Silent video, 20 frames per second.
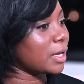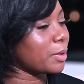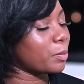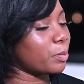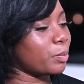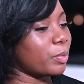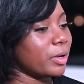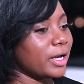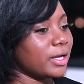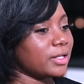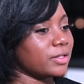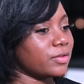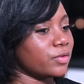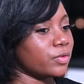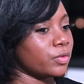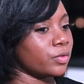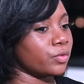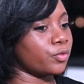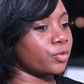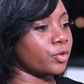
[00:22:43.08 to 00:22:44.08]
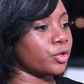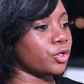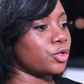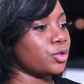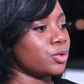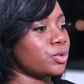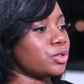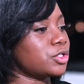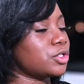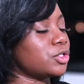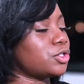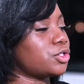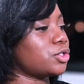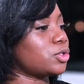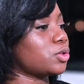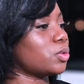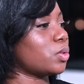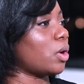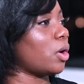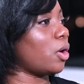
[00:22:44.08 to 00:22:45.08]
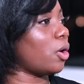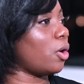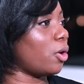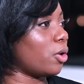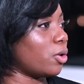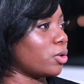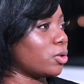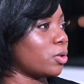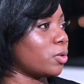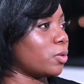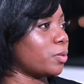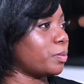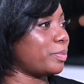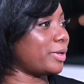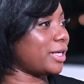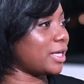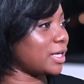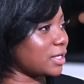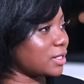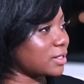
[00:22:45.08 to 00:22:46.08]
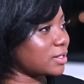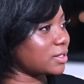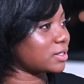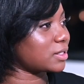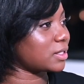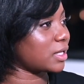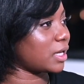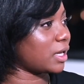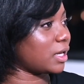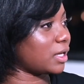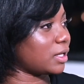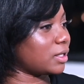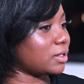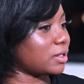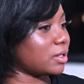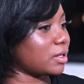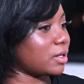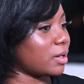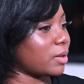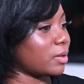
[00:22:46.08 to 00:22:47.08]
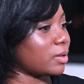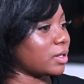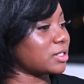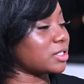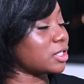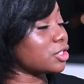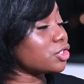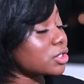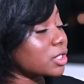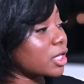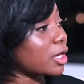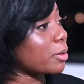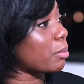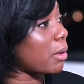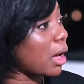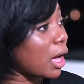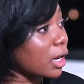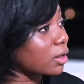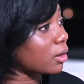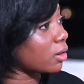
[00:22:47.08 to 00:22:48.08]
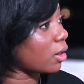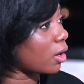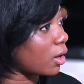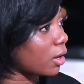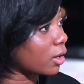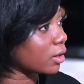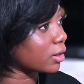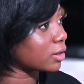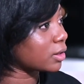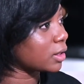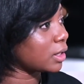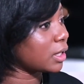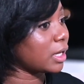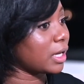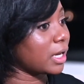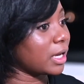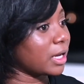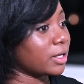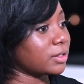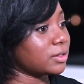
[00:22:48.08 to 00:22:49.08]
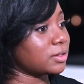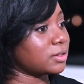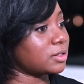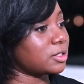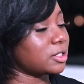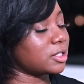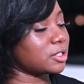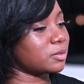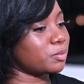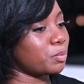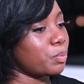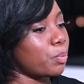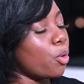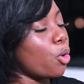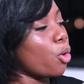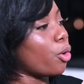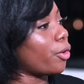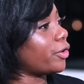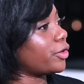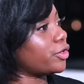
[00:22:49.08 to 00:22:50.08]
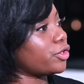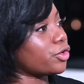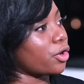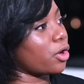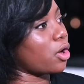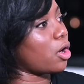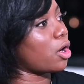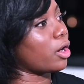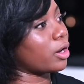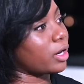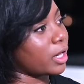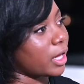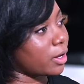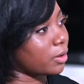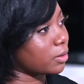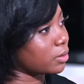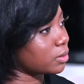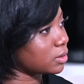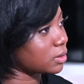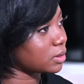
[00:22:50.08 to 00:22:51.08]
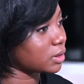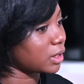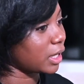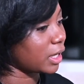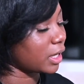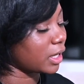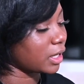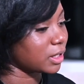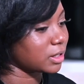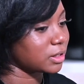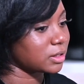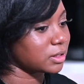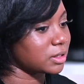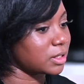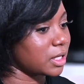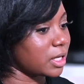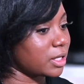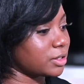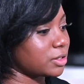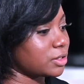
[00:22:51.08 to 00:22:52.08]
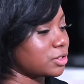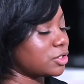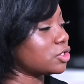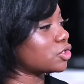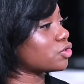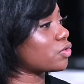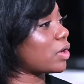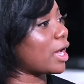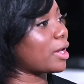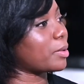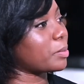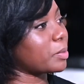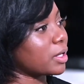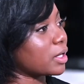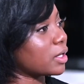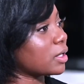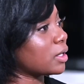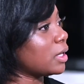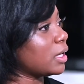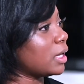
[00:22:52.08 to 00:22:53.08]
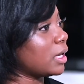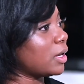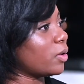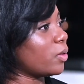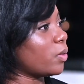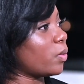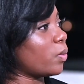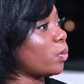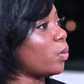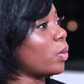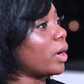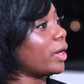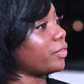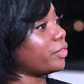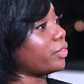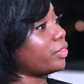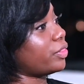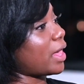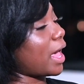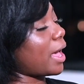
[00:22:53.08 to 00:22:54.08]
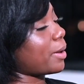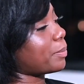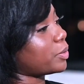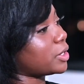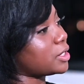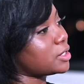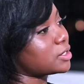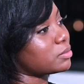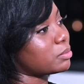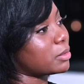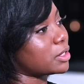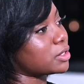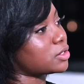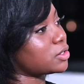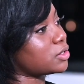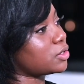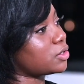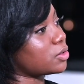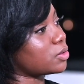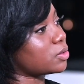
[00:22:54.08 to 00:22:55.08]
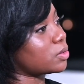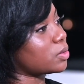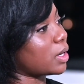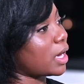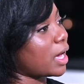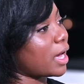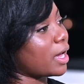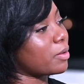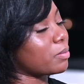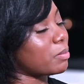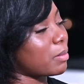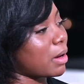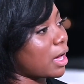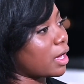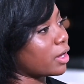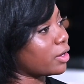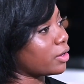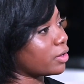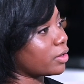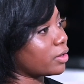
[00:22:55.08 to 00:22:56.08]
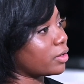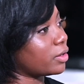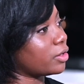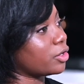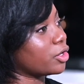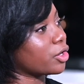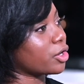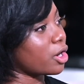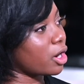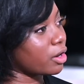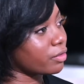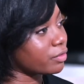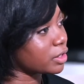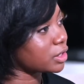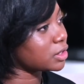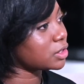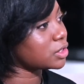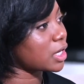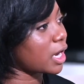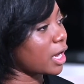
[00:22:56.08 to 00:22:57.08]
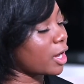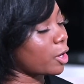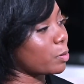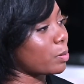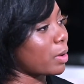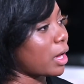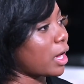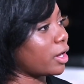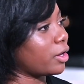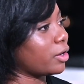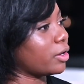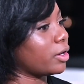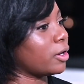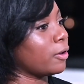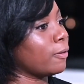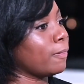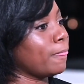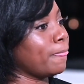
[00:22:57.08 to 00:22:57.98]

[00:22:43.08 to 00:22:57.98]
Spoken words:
But for you to do a whole piece and essentially a monologue, just pouring your heart out and describing what that piece meant to you, I admire your courage. I admire